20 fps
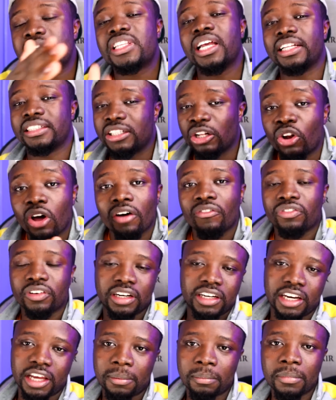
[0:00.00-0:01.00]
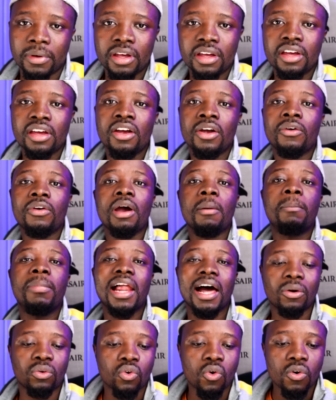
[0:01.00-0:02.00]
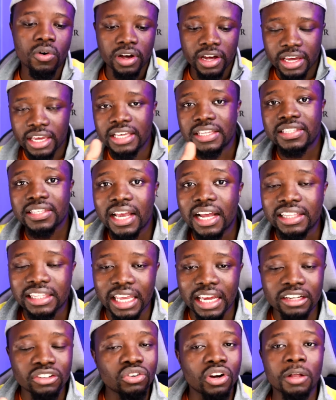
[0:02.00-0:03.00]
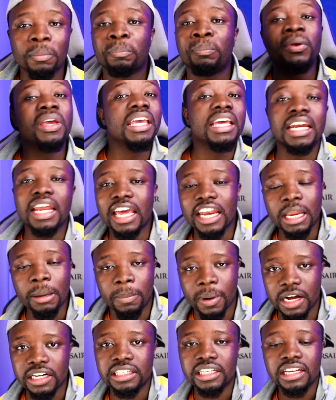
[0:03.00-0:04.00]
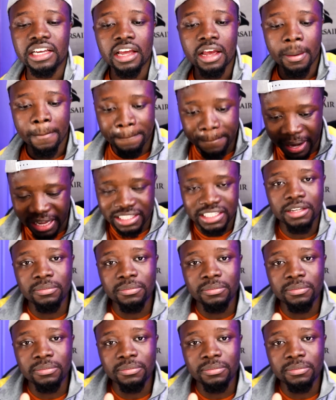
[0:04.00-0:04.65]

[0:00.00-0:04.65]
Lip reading: start loving them. Kwe Blacko, he started not being anybody but